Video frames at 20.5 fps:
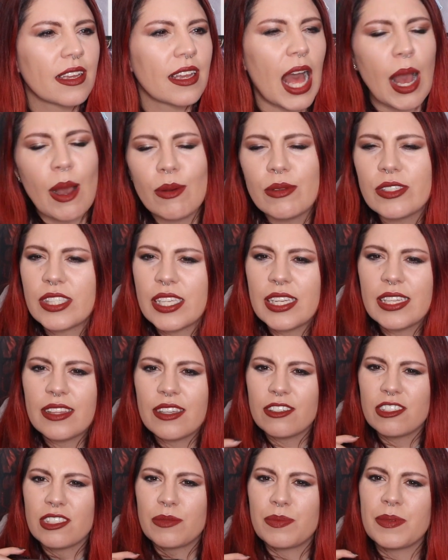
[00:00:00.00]
I was sitting
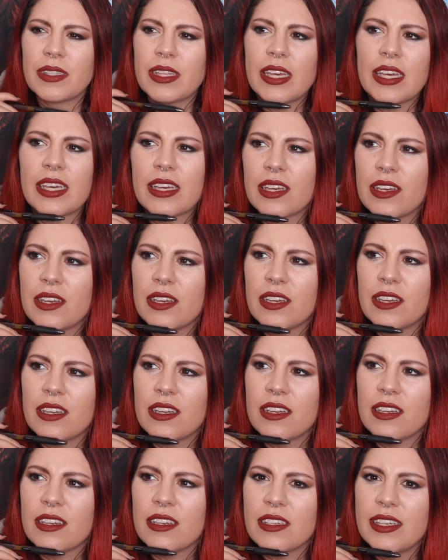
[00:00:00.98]
there just being like,
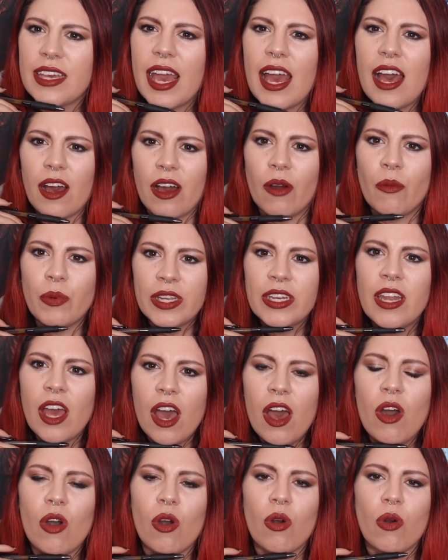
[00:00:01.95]
yeah, we
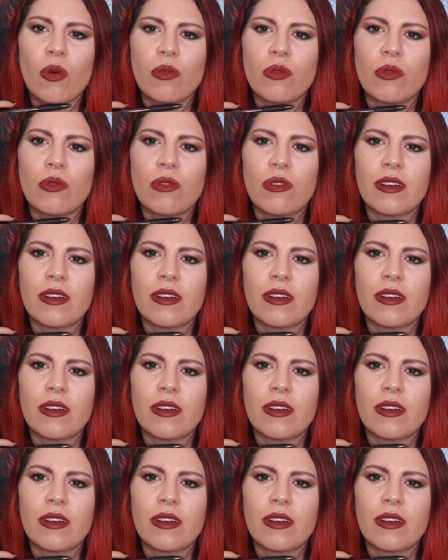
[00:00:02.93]
know.